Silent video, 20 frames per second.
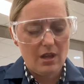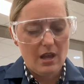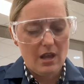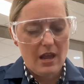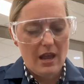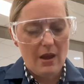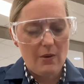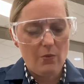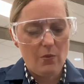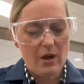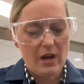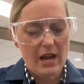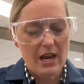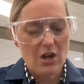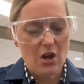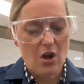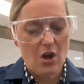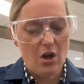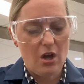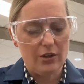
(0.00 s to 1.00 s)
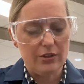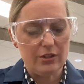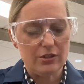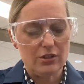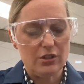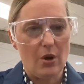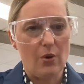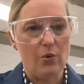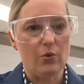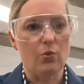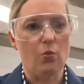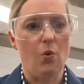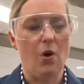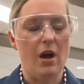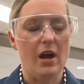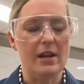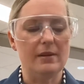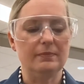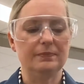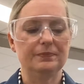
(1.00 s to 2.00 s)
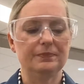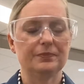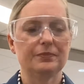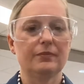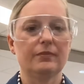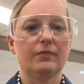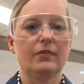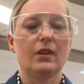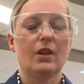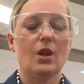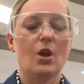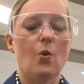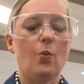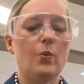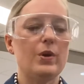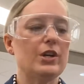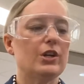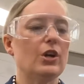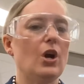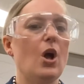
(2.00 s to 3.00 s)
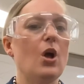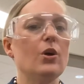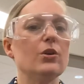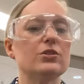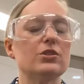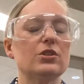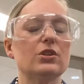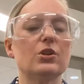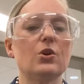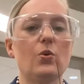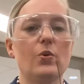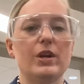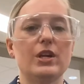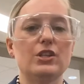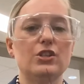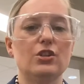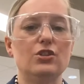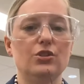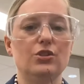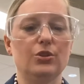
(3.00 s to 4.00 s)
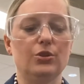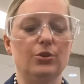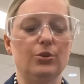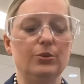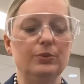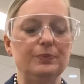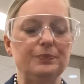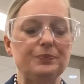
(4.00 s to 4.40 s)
in what I called zone 1. We are also going to do